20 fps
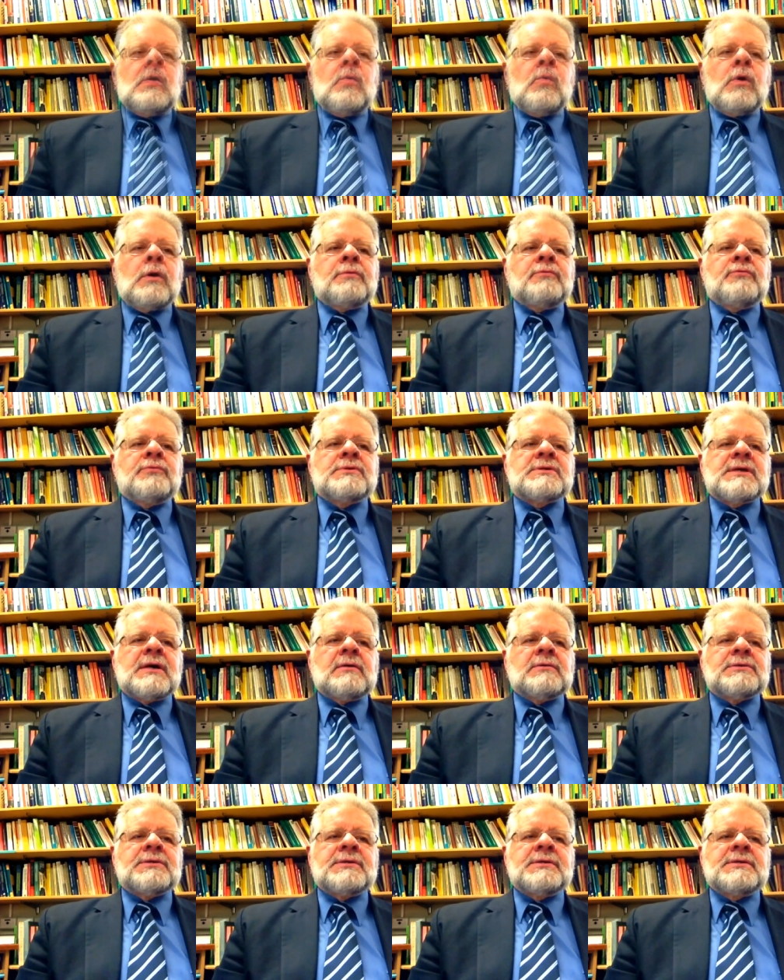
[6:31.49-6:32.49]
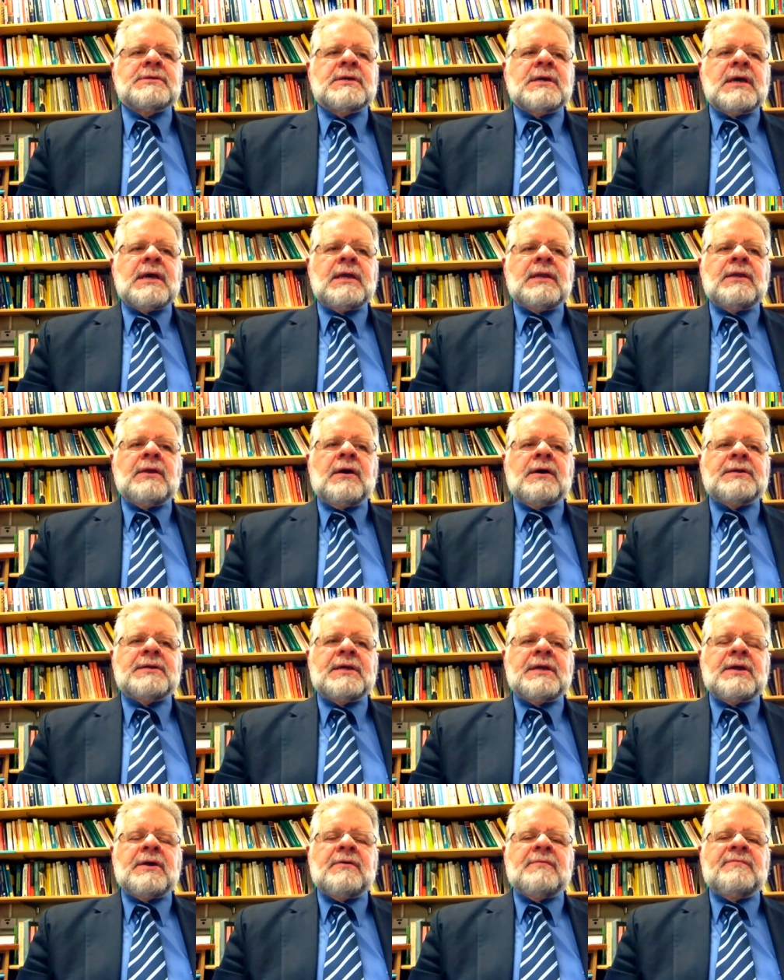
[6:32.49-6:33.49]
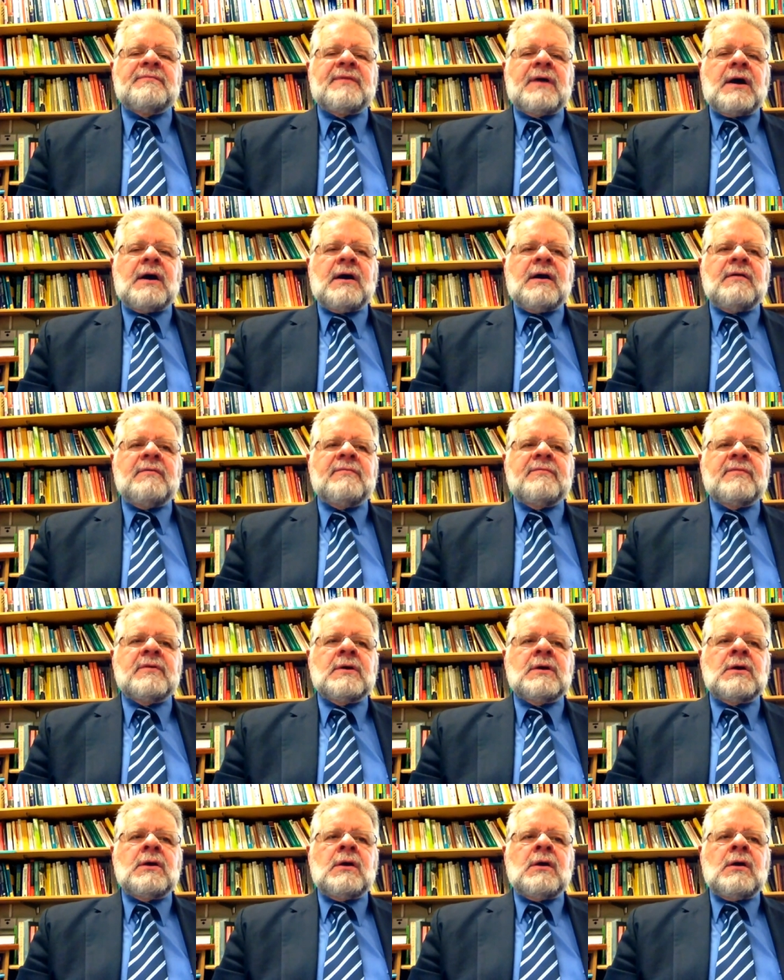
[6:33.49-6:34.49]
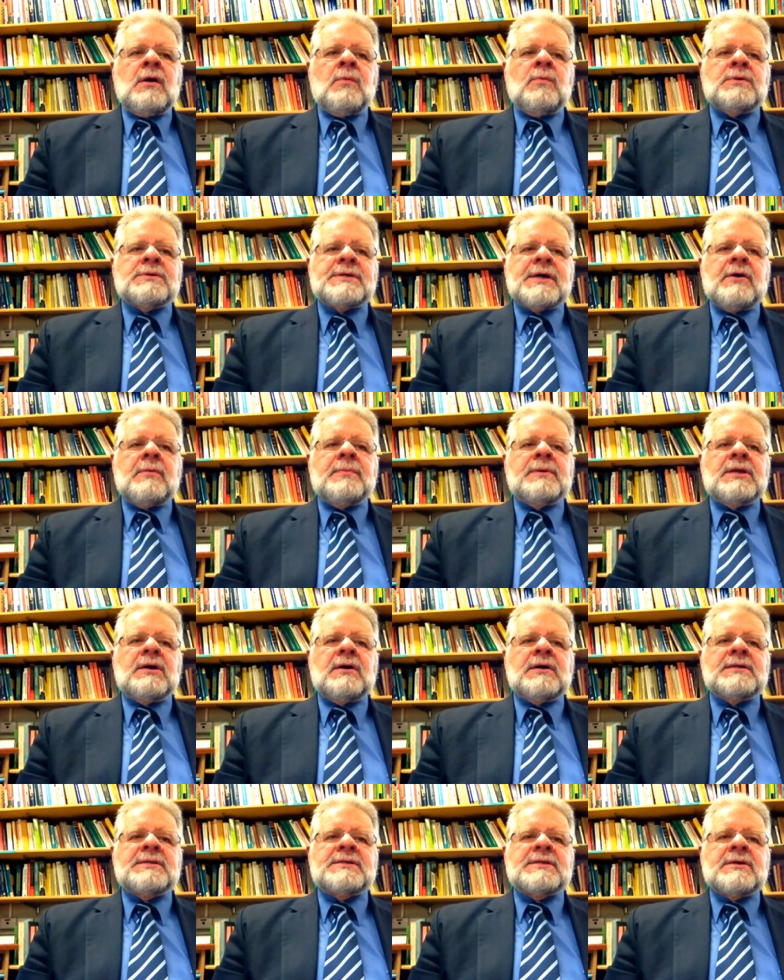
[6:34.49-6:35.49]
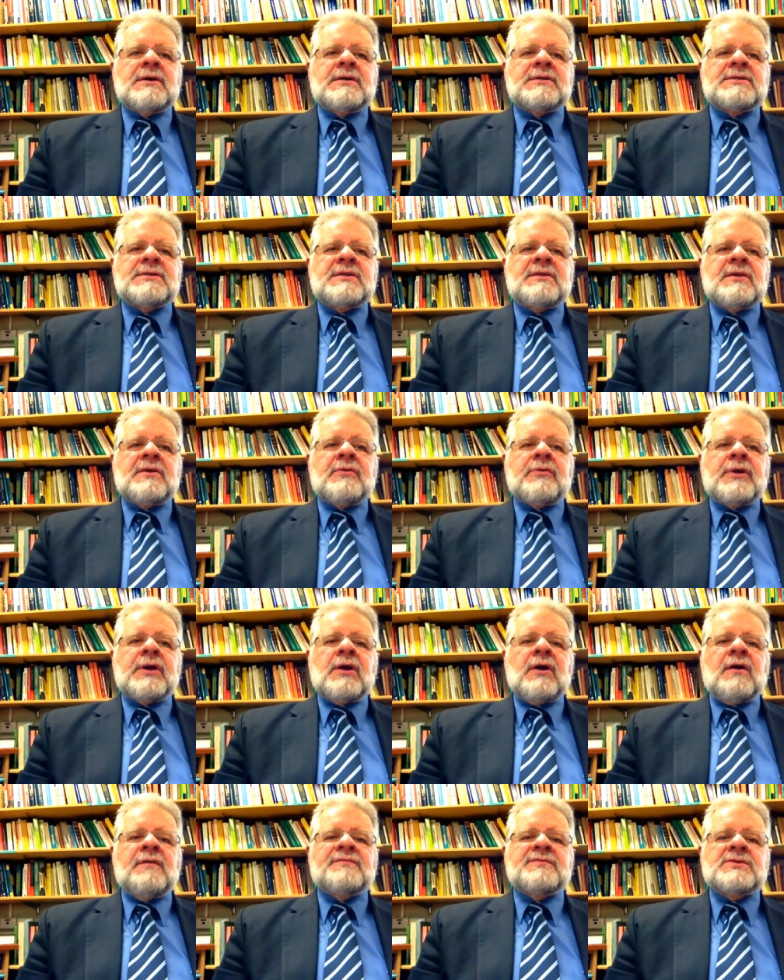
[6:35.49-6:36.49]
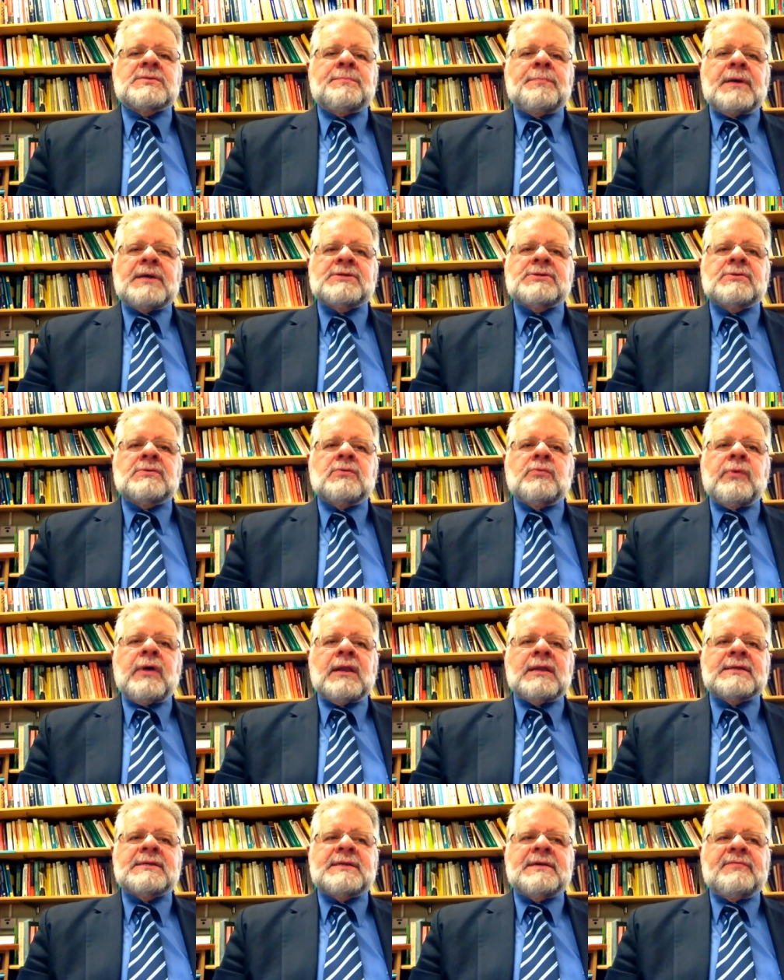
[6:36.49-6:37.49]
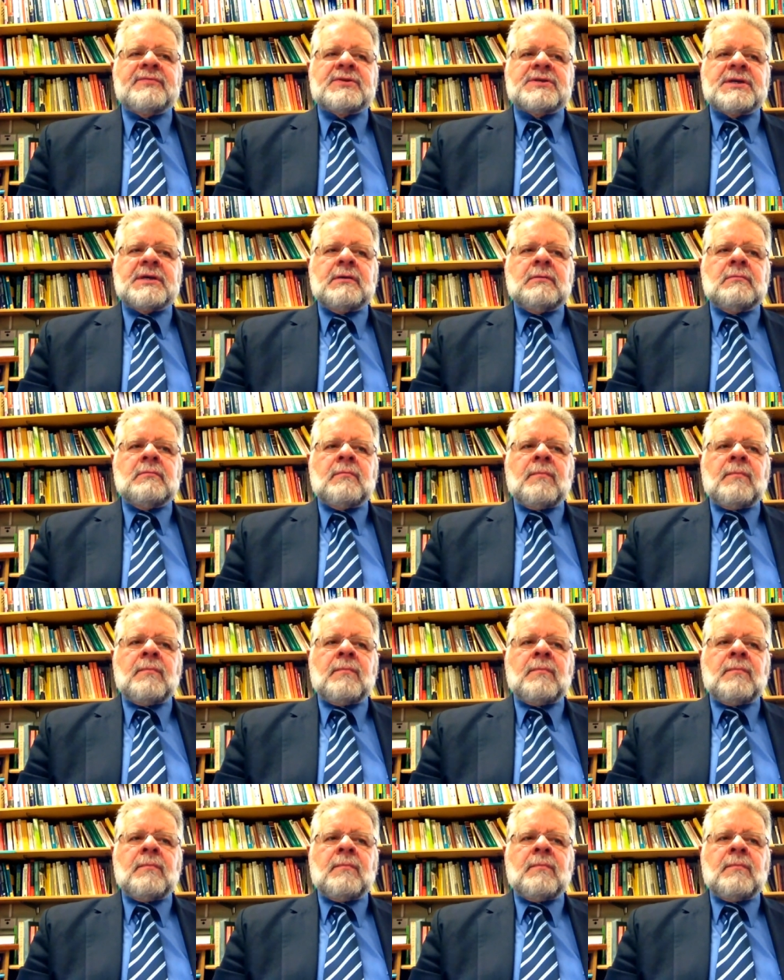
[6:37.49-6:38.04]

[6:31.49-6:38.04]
What resulted in 1905 was Albert Einstein's theory of special relativity,